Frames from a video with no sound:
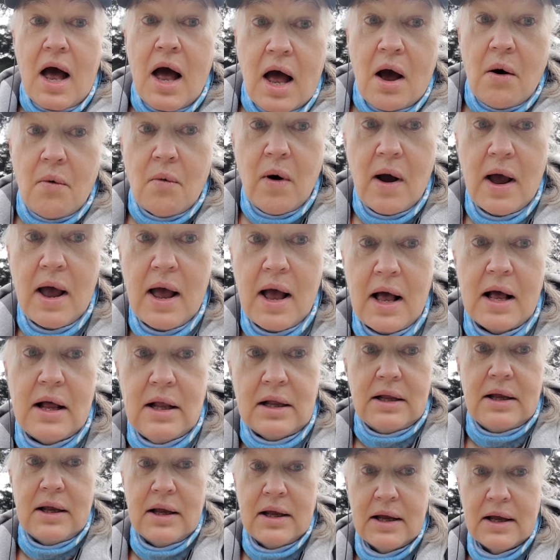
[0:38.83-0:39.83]

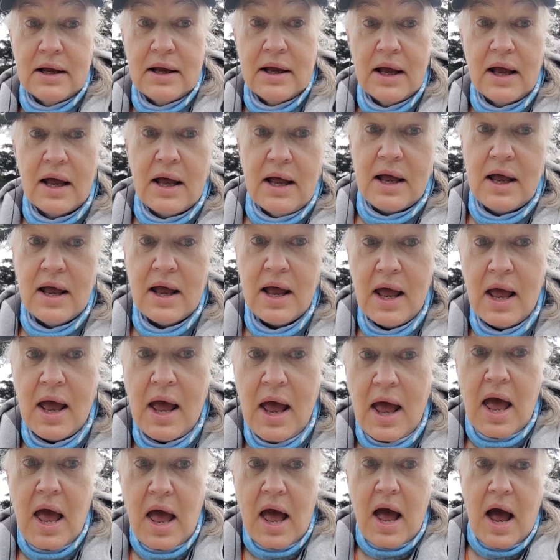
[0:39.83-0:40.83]
well,
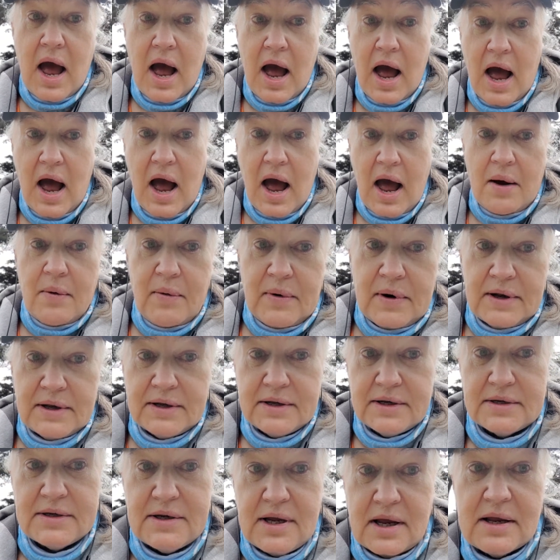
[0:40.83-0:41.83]
I
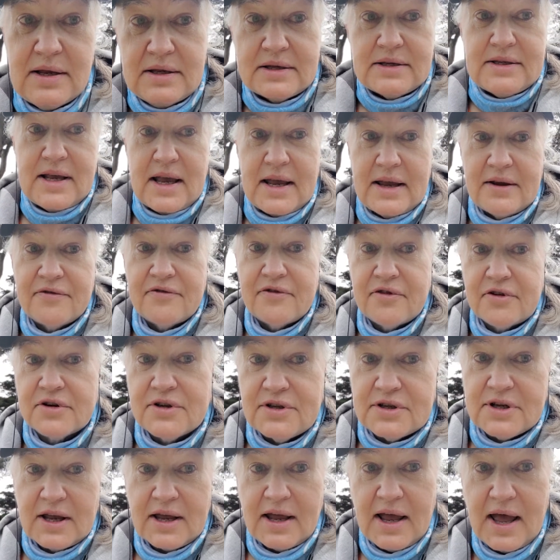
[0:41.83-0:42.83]
wanted to say
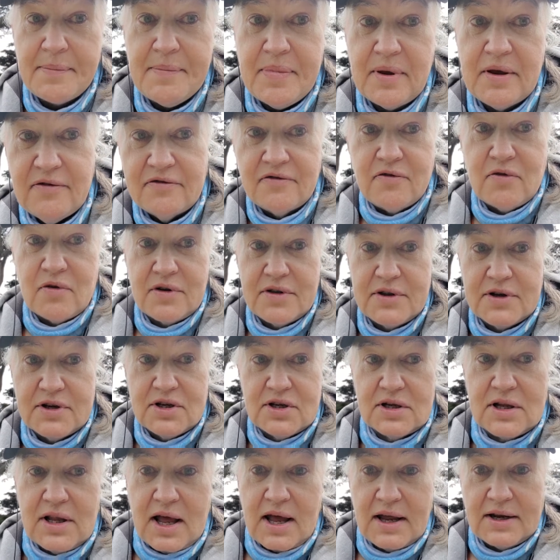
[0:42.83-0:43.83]
first say happy 4th of
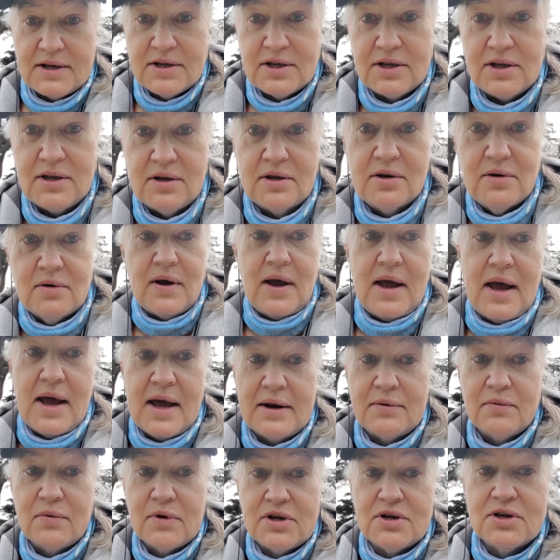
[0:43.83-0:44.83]
July to you
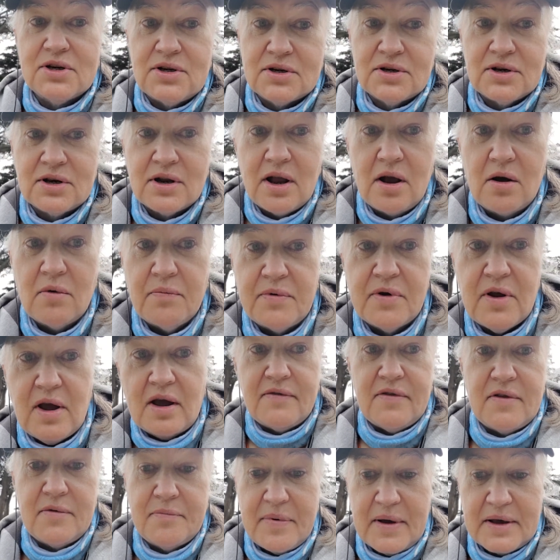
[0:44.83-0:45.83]
and wish hope you
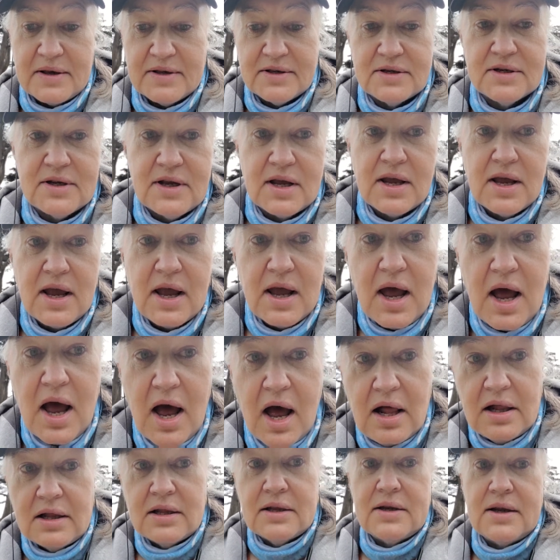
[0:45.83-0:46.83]
have the best
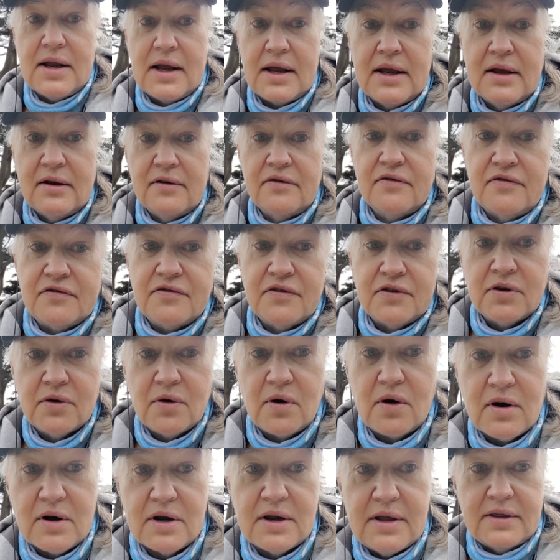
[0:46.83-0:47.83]
holiday if
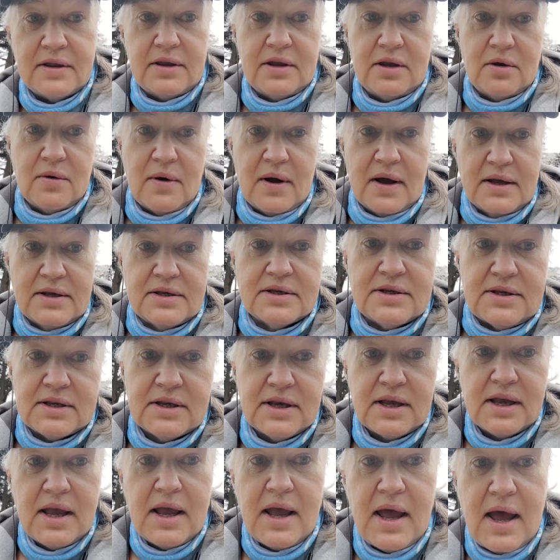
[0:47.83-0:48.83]
you are in the US
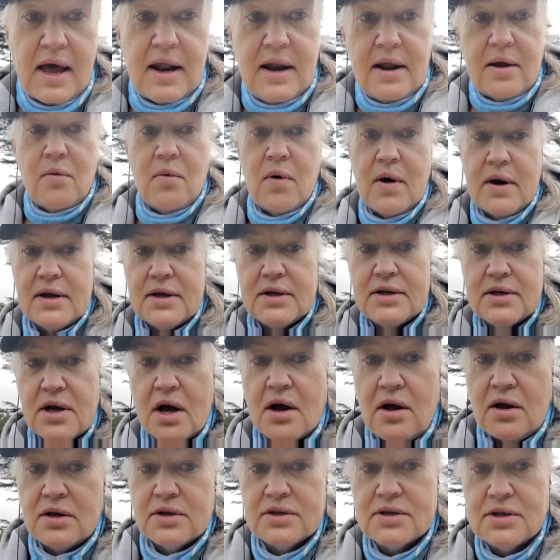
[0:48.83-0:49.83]
and I wanted to
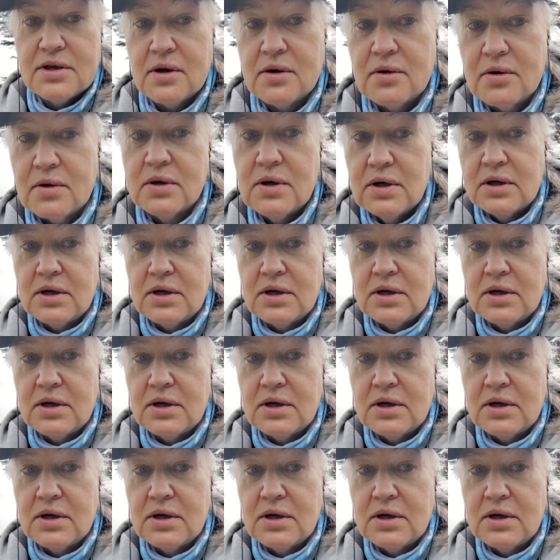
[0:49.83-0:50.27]
also